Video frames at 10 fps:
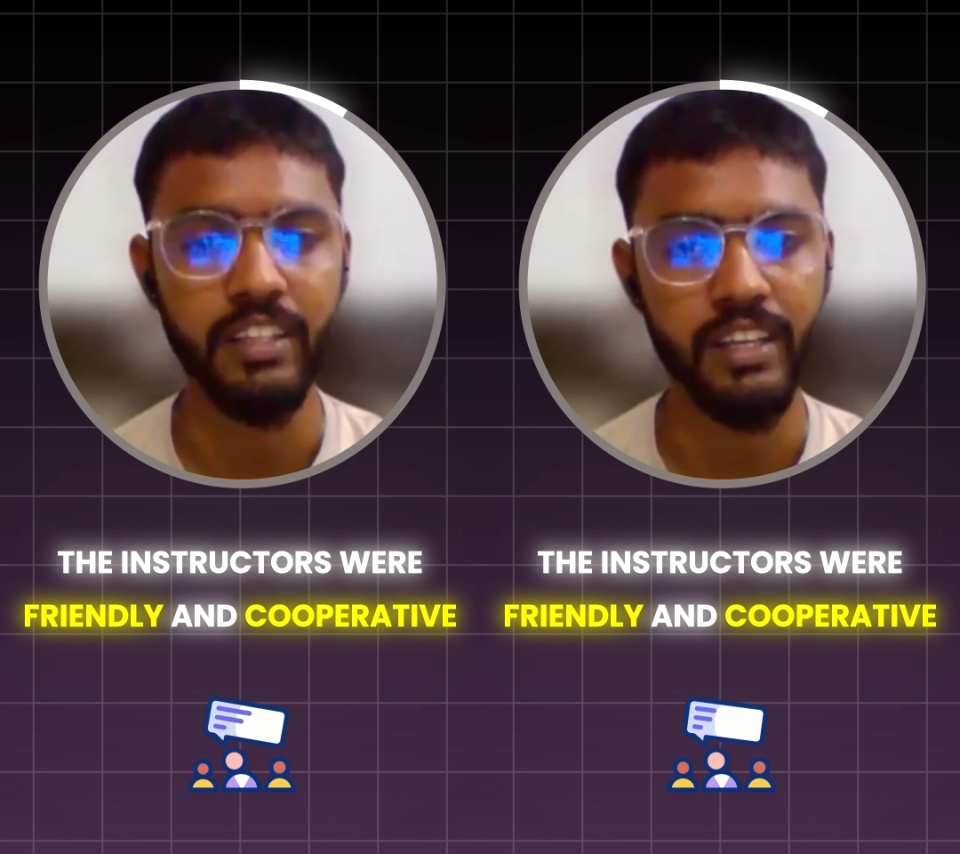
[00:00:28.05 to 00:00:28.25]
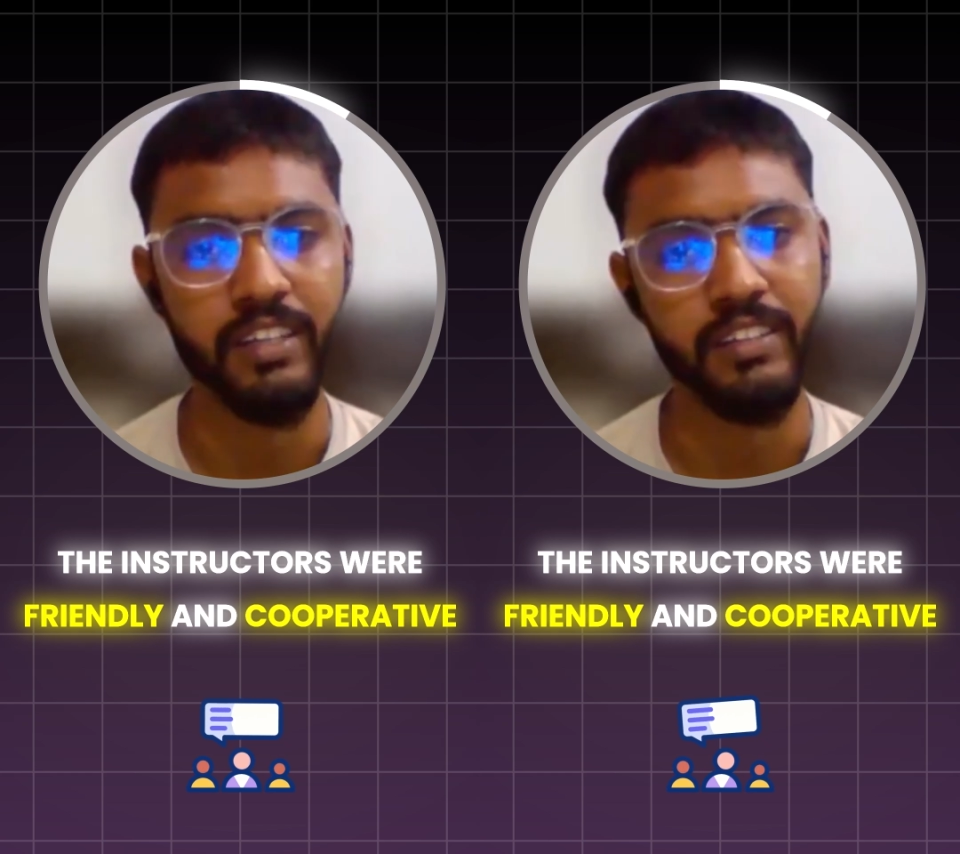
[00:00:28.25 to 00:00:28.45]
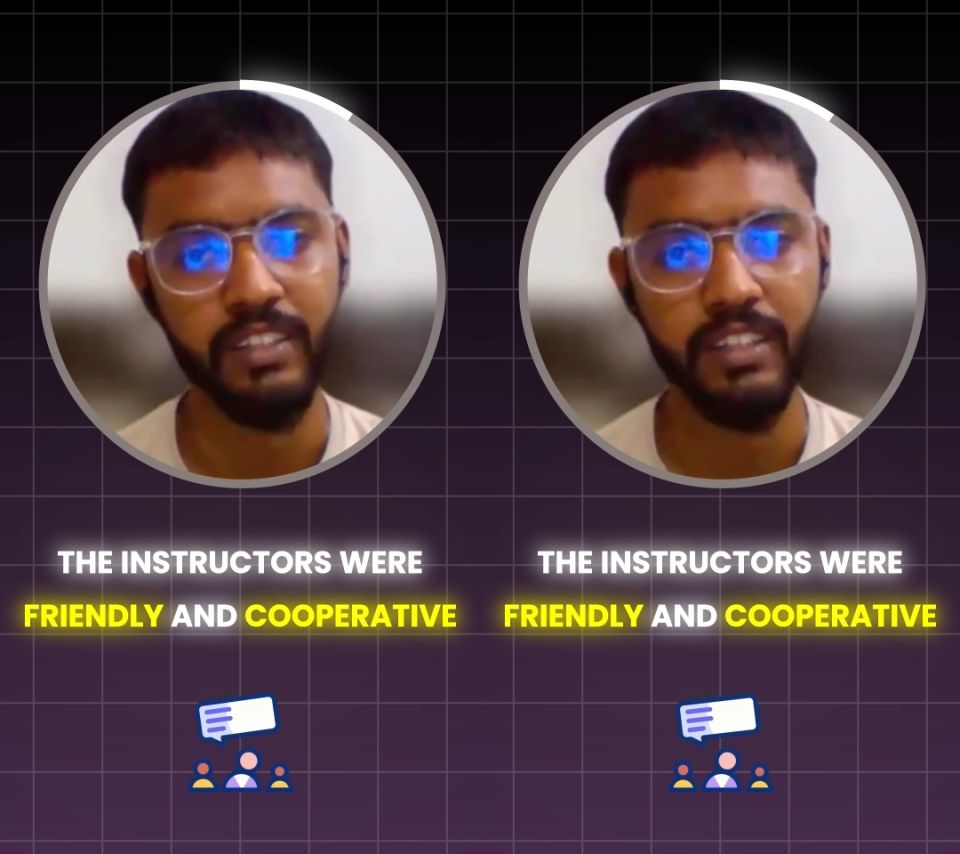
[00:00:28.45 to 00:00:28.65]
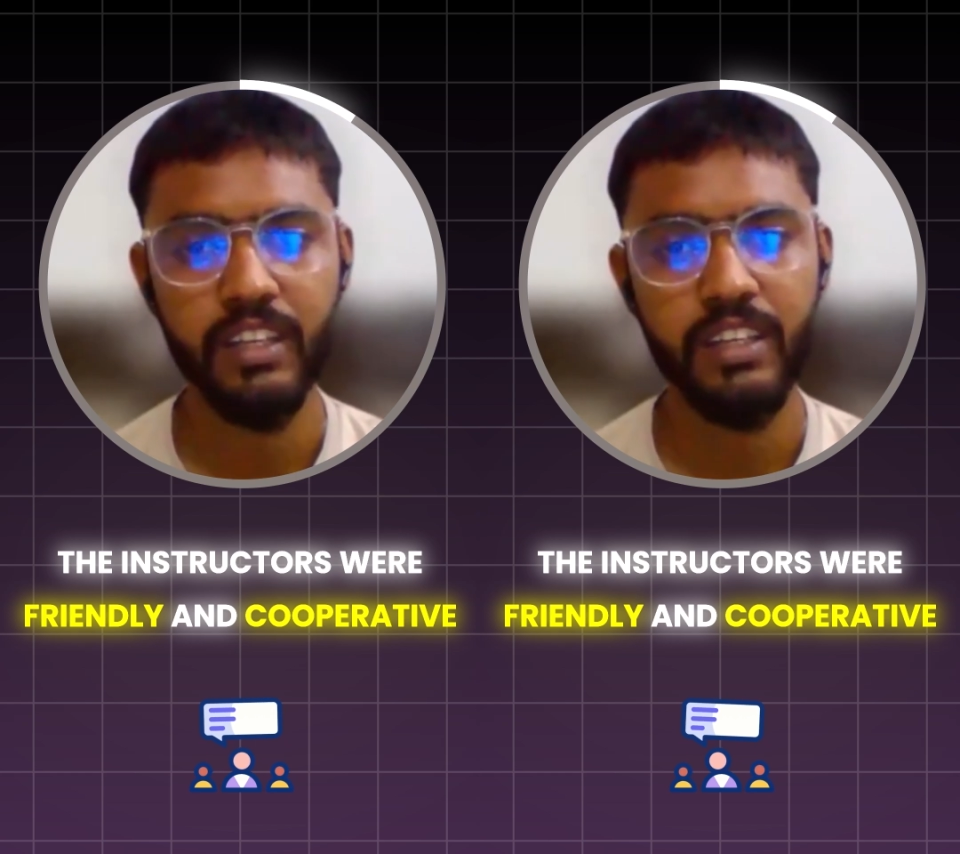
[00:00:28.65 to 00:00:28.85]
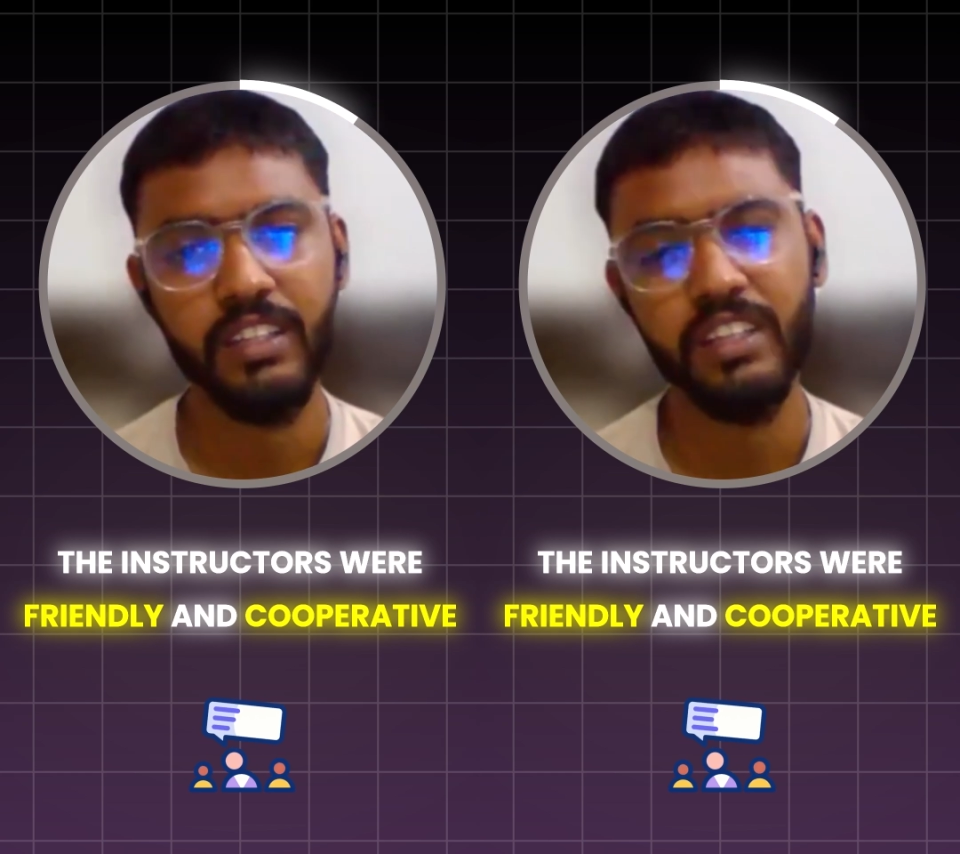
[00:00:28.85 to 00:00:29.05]
Like, uh,
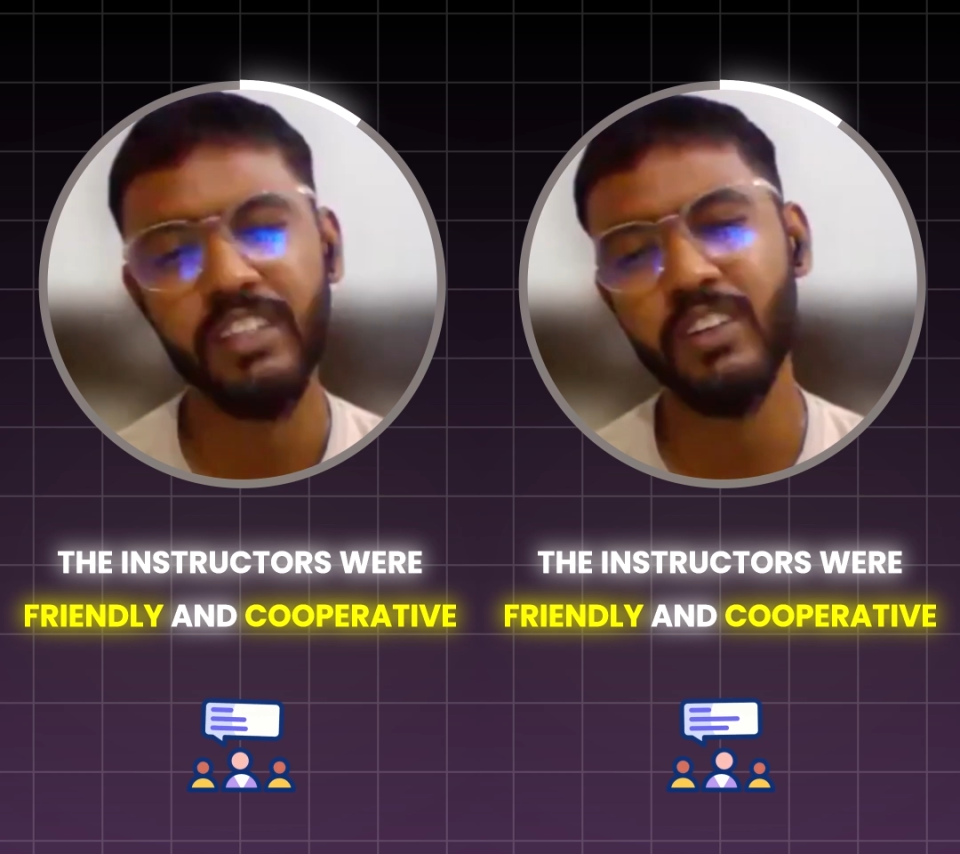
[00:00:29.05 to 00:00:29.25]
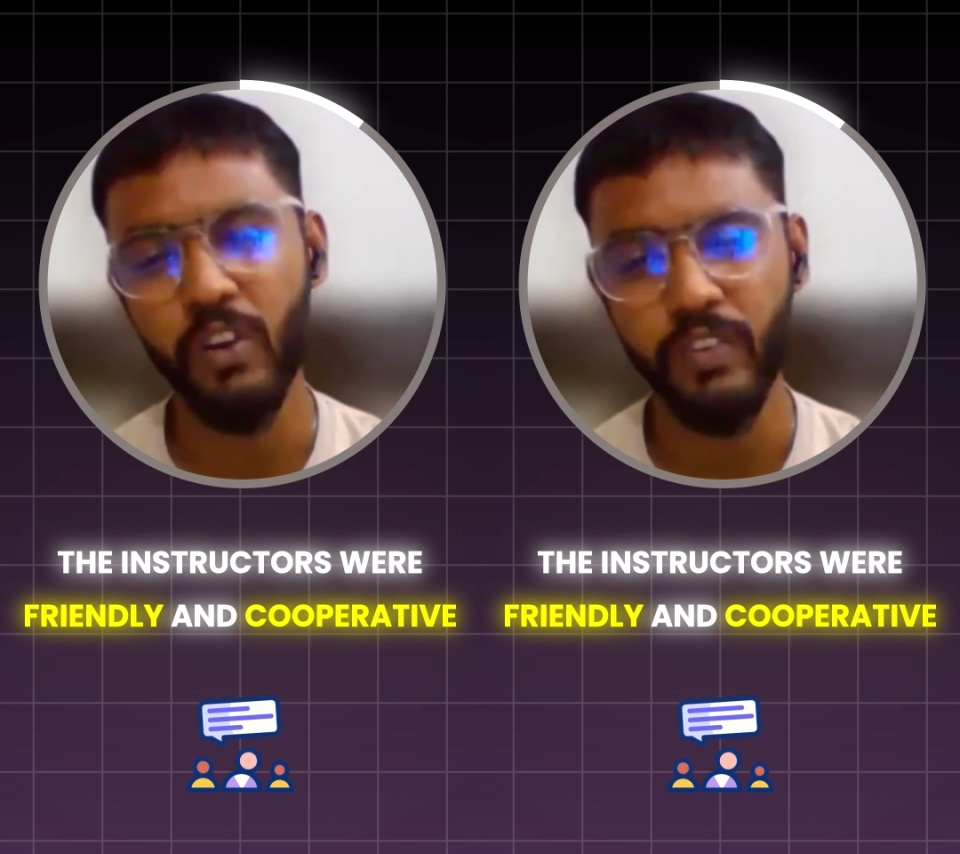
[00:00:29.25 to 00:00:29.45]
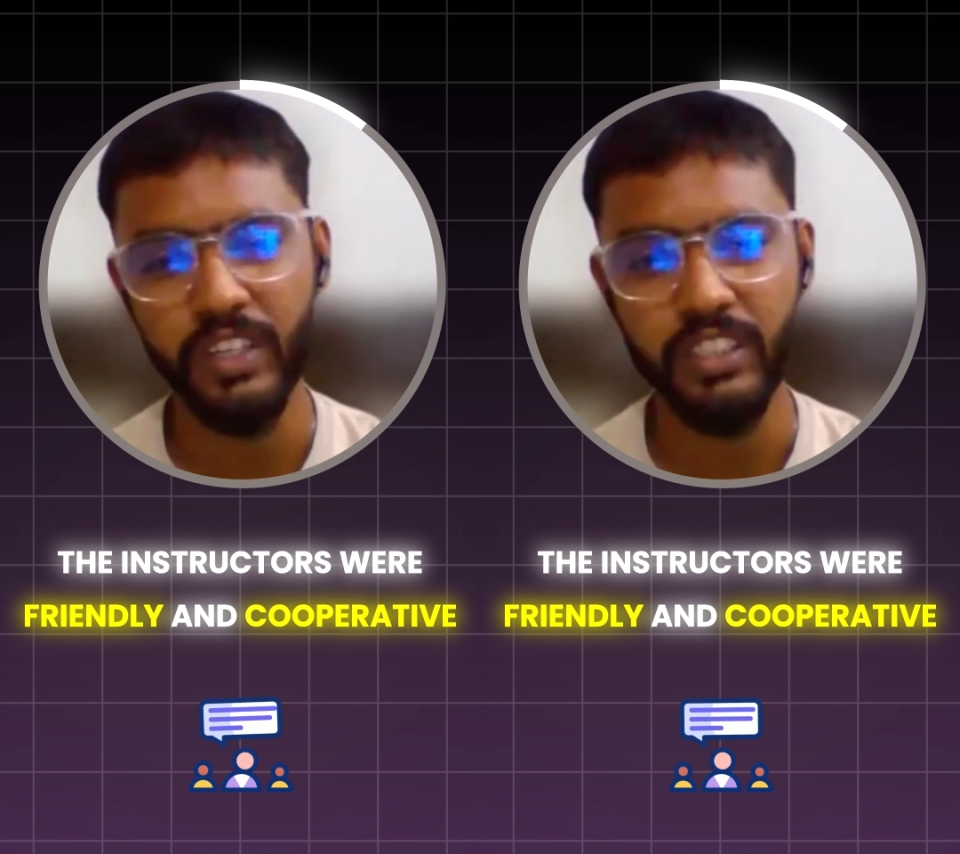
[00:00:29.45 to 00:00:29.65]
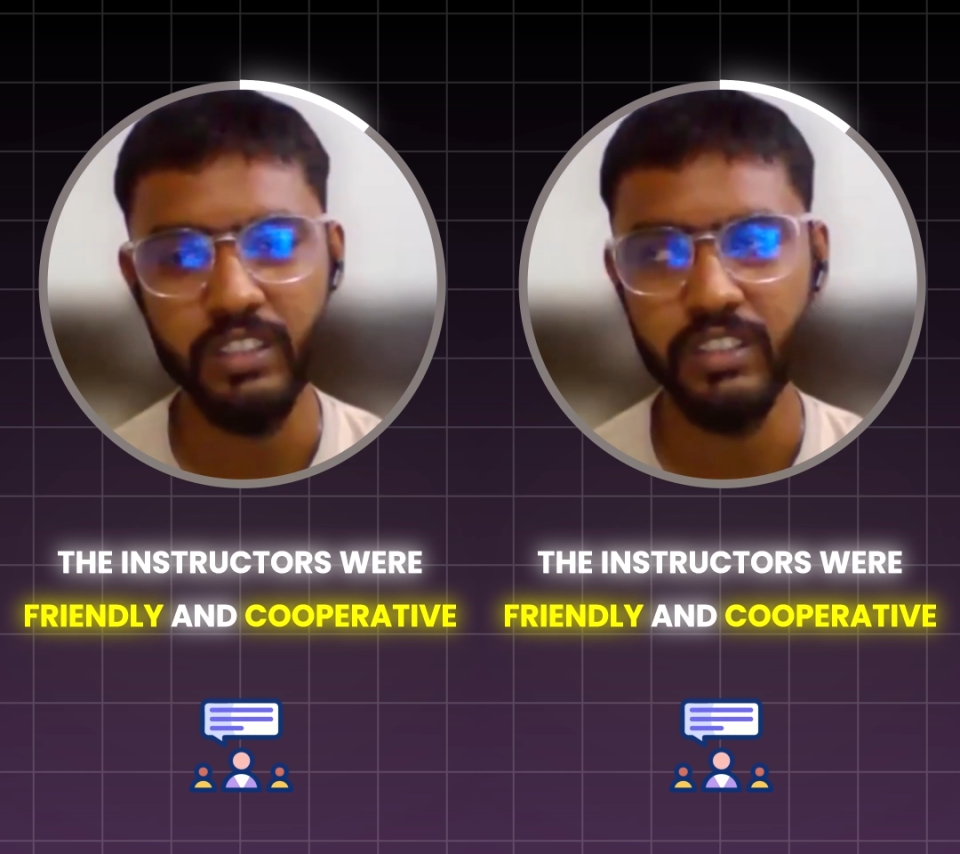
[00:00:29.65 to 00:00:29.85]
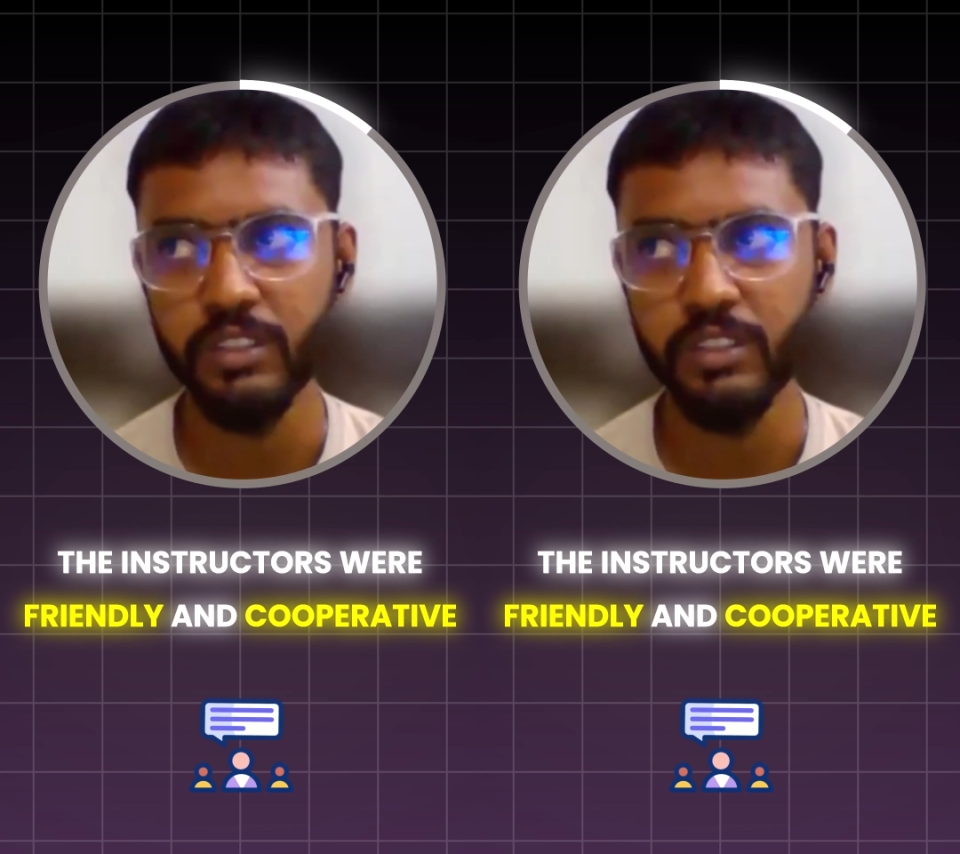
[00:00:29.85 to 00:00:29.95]
they always uh,